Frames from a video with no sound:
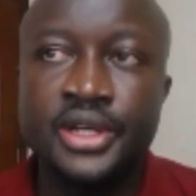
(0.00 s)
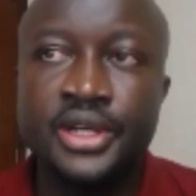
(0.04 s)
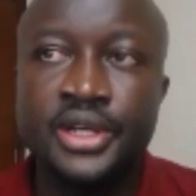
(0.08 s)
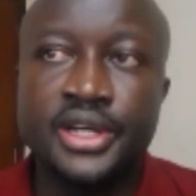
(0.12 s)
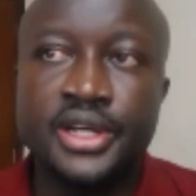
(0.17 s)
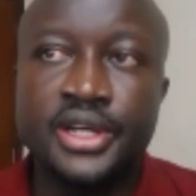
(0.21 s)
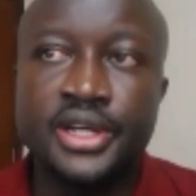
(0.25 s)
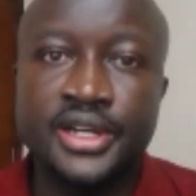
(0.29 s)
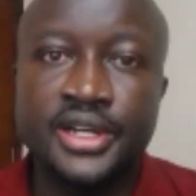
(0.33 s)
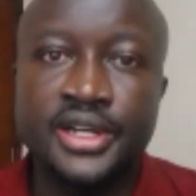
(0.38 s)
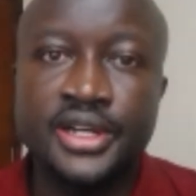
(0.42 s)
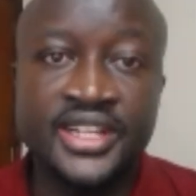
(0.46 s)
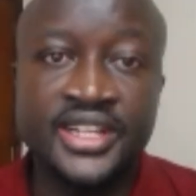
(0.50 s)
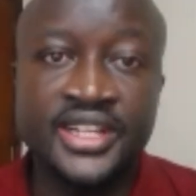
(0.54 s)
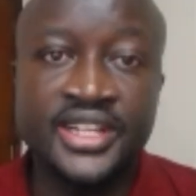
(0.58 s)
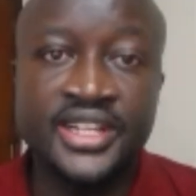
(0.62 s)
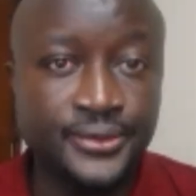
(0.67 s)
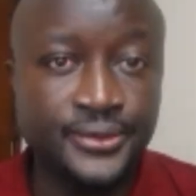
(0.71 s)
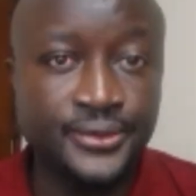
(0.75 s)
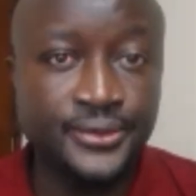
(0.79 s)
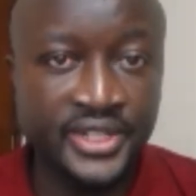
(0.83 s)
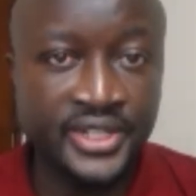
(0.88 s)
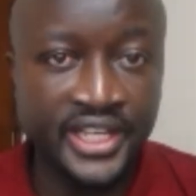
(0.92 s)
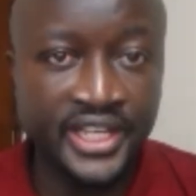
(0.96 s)
Uh, that's
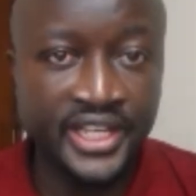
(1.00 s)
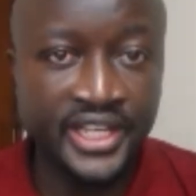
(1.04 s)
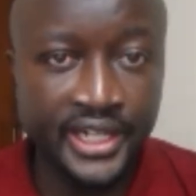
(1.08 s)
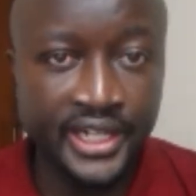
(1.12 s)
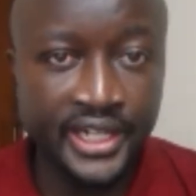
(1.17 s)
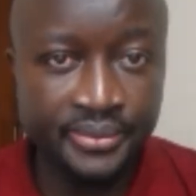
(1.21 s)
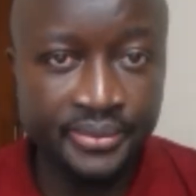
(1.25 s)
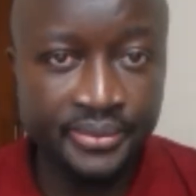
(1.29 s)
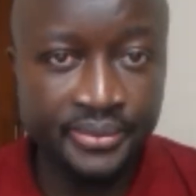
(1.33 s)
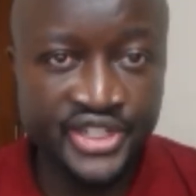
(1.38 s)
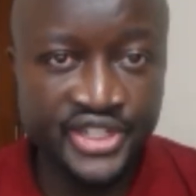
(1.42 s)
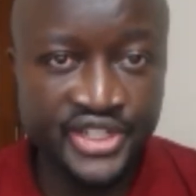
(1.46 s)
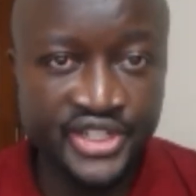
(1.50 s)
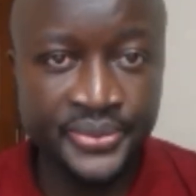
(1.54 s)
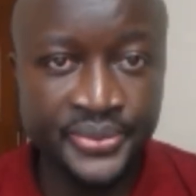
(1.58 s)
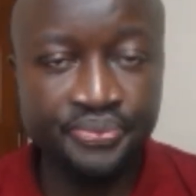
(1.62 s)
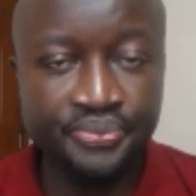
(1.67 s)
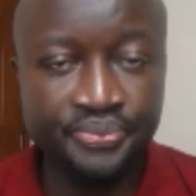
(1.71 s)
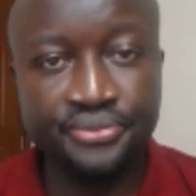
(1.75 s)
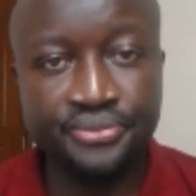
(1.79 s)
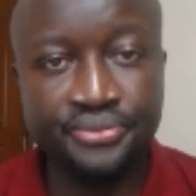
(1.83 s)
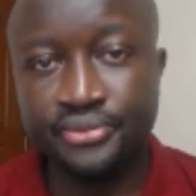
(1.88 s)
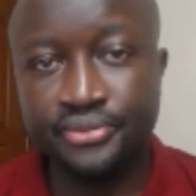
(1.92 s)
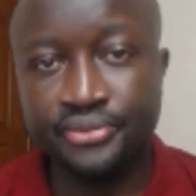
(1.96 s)
for the NMG.
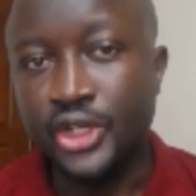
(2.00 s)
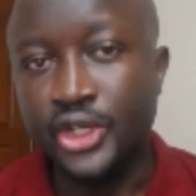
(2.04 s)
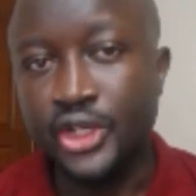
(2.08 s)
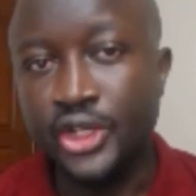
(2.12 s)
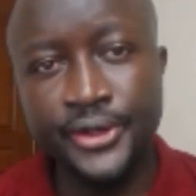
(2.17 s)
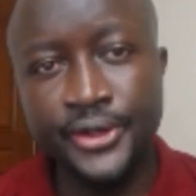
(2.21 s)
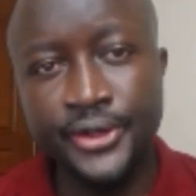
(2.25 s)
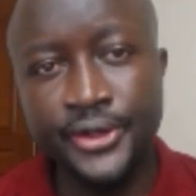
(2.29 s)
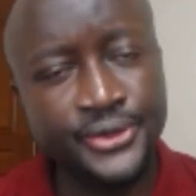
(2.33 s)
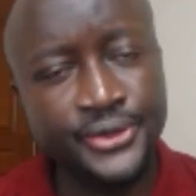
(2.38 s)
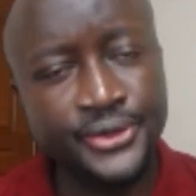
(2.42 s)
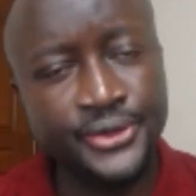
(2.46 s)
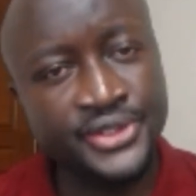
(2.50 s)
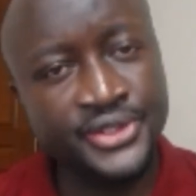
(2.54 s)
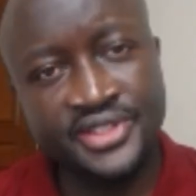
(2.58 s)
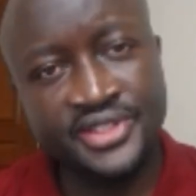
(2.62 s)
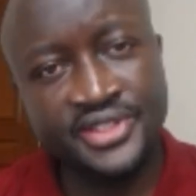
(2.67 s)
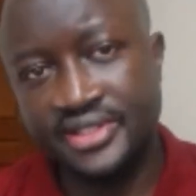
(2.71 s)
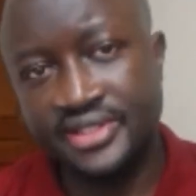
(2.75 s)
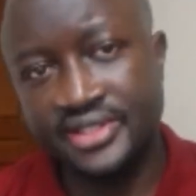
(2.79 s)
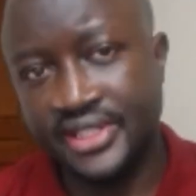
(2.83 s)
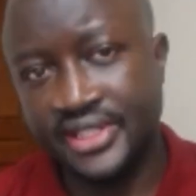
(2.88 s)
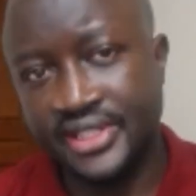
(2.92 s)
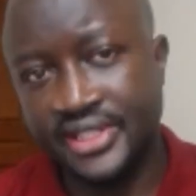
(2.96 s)
Of
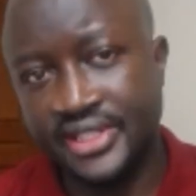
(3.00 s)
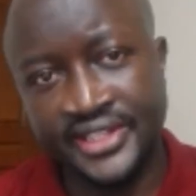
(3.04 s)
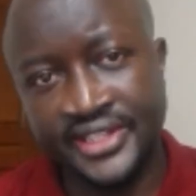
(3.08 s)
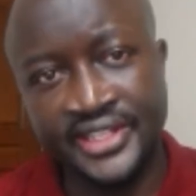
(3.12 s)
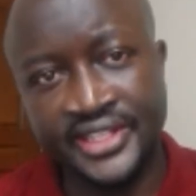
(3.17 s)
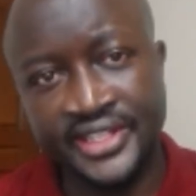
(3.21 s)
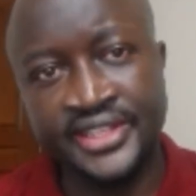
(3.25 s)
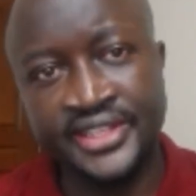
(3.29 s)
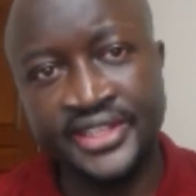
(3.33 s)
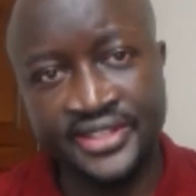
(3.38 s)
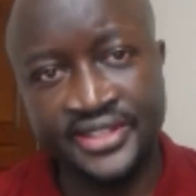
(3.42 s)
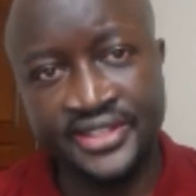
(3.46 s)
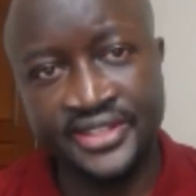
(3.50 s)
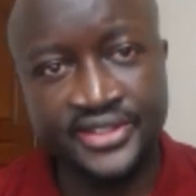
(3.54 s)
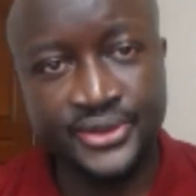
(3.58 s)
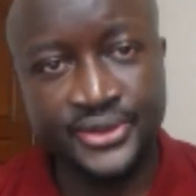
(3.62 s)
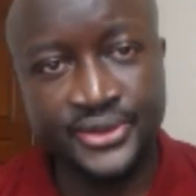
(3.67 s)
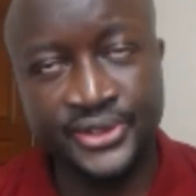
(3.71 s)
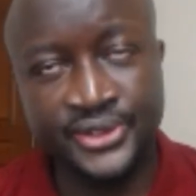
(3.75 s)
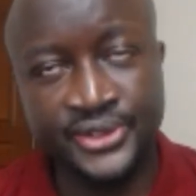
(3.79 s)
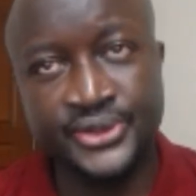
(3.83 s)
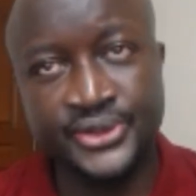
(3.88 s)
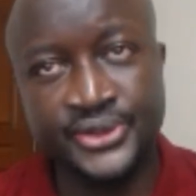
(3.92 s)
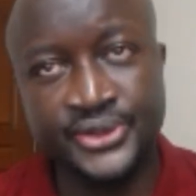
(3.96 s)
course, I think this is
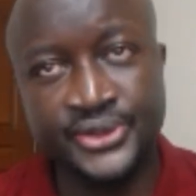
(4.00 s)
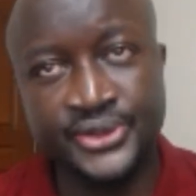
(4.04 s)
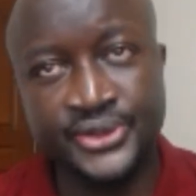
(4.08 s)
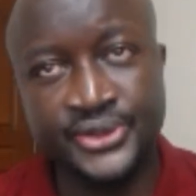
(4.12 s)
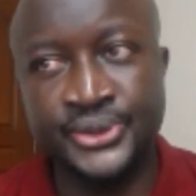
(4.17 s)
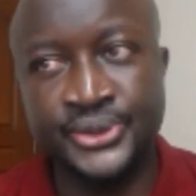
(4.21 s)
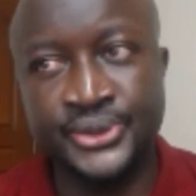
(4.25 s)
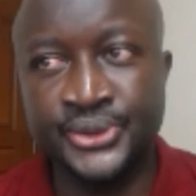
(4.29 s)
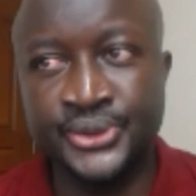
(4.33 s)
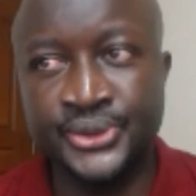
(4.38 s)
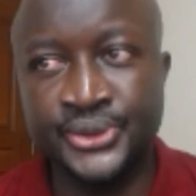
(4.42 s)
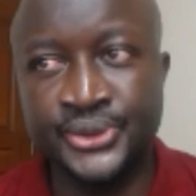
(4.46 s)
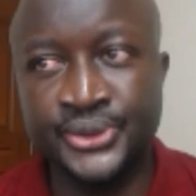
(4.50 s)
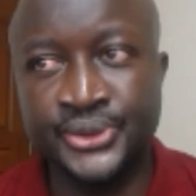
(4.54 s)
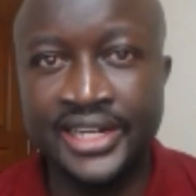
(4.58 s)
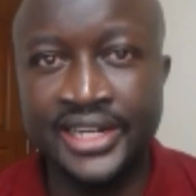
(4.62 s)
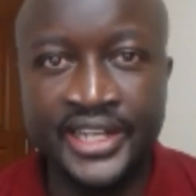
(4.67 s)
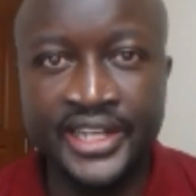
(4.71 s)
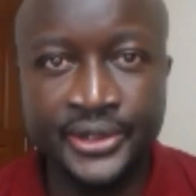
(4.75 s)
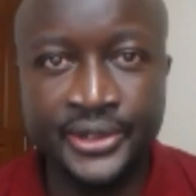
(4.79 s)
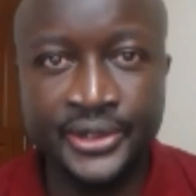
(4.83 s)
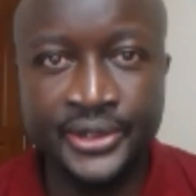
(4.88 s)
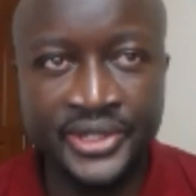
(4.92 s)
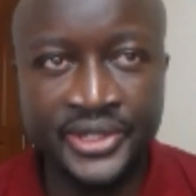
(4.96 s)
also in
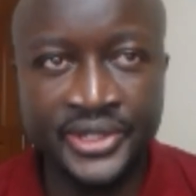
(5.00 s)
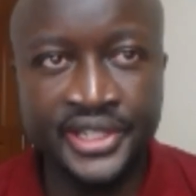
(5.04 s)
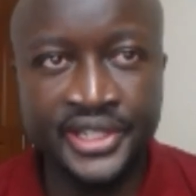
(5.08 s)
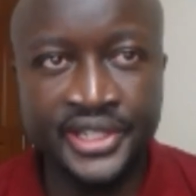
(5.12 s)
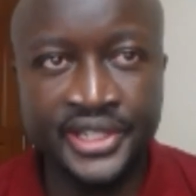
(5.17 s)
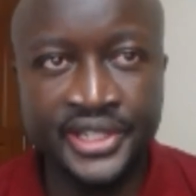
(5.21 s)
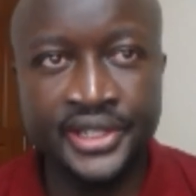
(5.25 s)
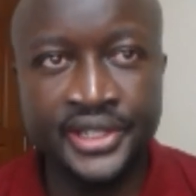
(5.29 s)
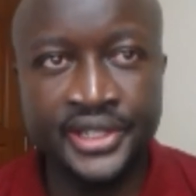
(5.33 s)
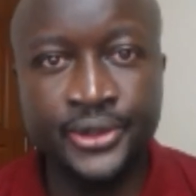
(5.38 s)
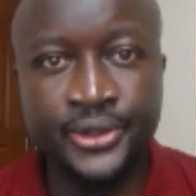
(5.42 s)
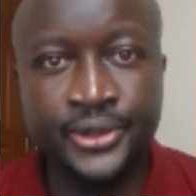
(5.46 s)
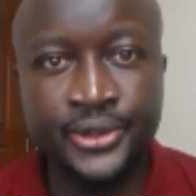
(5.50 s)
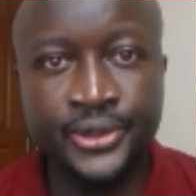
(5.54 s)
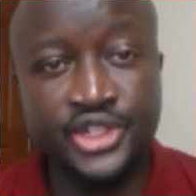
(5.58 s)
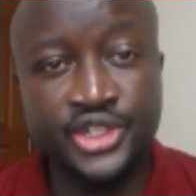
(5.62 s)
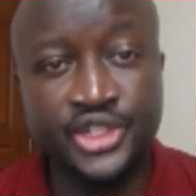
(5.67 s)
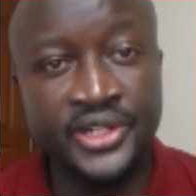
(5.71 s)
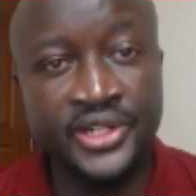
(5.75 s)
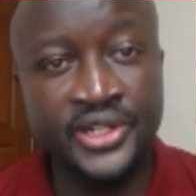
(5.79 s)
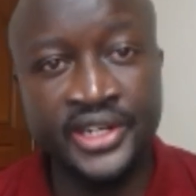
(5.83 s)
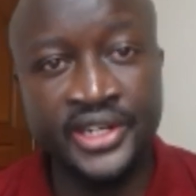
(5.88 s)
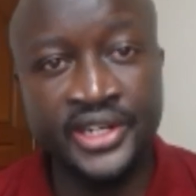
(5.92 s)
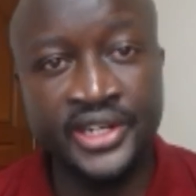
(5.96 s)
line with the
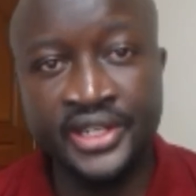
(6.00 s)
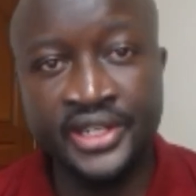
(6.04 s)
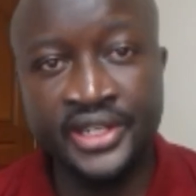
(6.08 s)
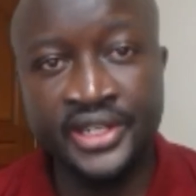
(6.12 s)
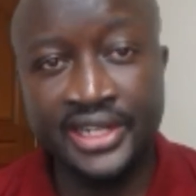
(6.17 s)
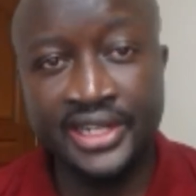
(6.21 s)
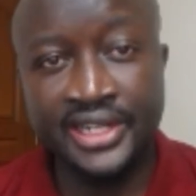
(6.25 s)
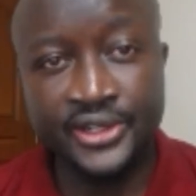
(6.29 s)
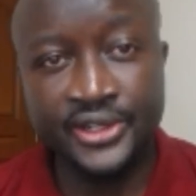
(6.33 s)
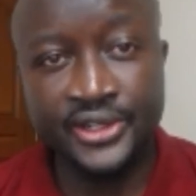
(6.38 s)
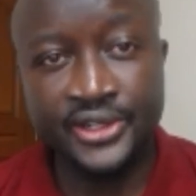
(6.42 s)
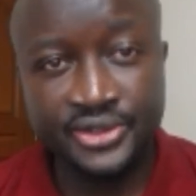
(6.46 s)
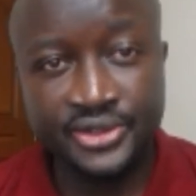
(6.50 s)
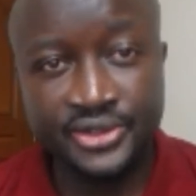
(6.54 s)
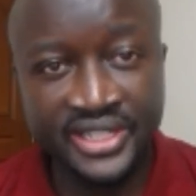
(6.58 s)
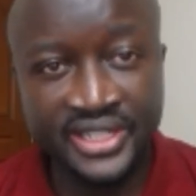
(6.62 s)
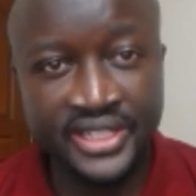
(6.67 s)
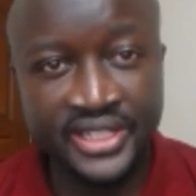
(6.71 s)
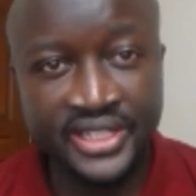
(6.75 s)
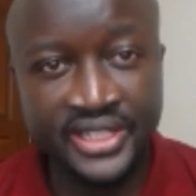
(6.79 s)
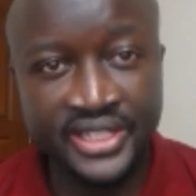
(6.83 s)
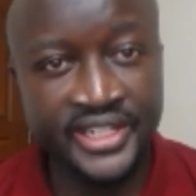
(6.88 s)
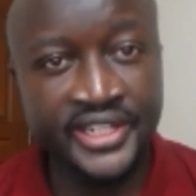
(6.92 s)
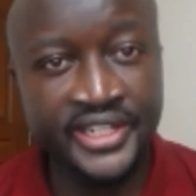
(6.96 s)
cautionary announcement
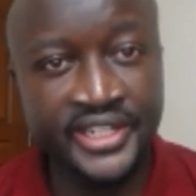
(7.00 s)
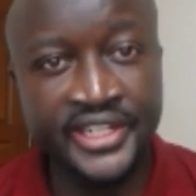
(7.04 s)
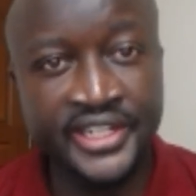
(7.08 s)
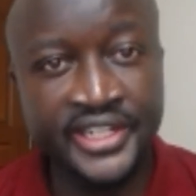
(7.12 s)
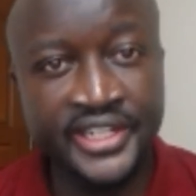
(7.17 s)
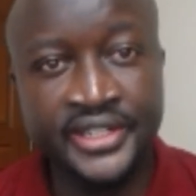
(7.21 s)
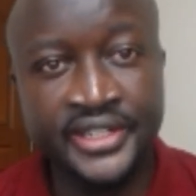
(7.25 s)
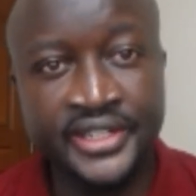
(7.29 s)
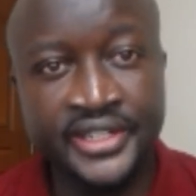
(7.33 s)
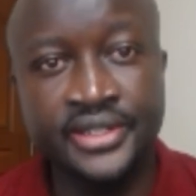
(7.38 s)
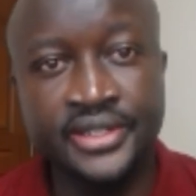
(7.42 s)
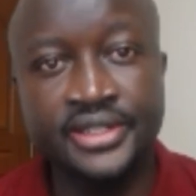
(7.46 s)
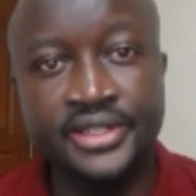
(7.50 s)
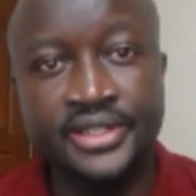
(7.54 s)
that they did,